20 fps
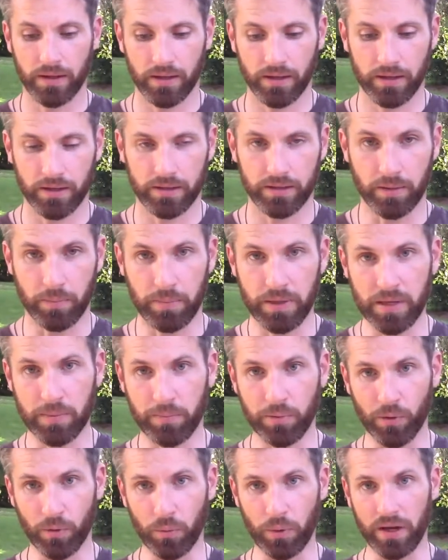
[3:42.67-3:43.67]
the
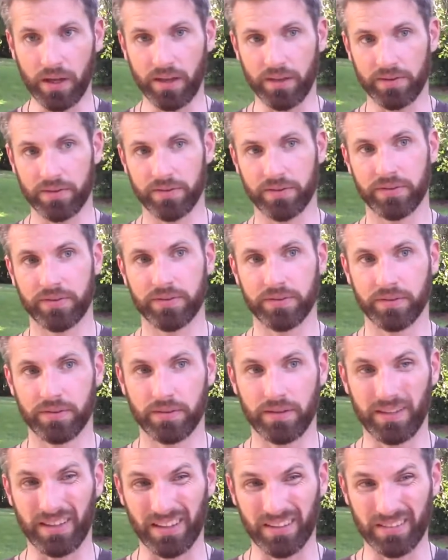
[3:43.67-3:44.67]
people and
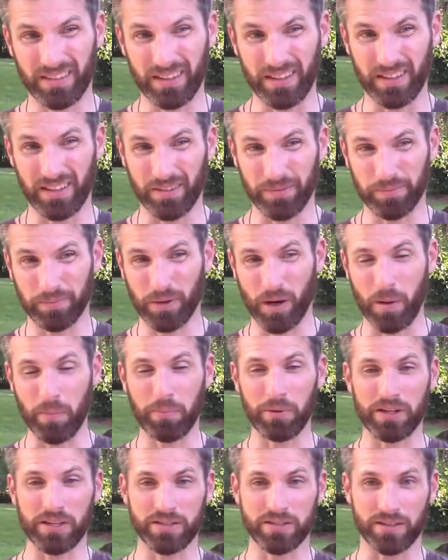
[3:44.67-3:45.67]
the
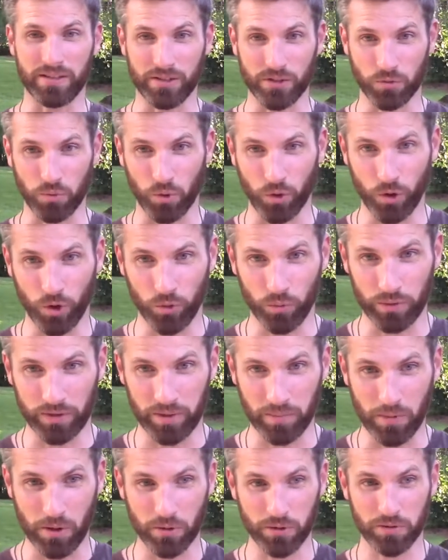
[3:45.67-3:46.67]
companies in this world with the
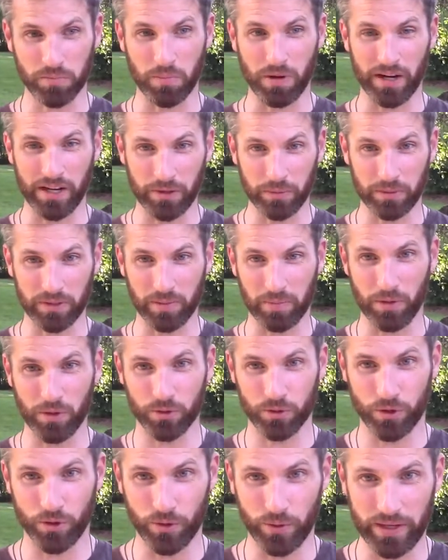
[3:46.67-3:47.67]
most money, with the
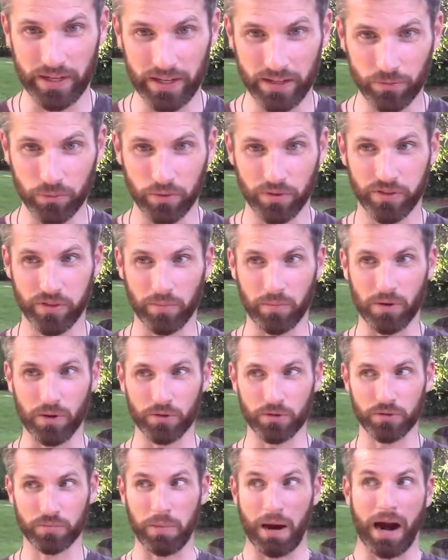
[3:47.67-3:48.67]
most greed, with the
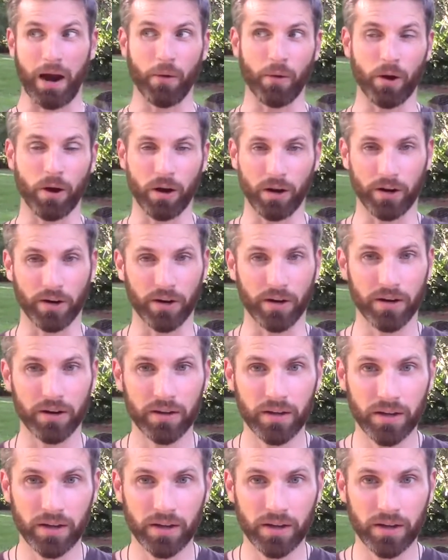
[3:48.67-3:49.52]
most power hunger,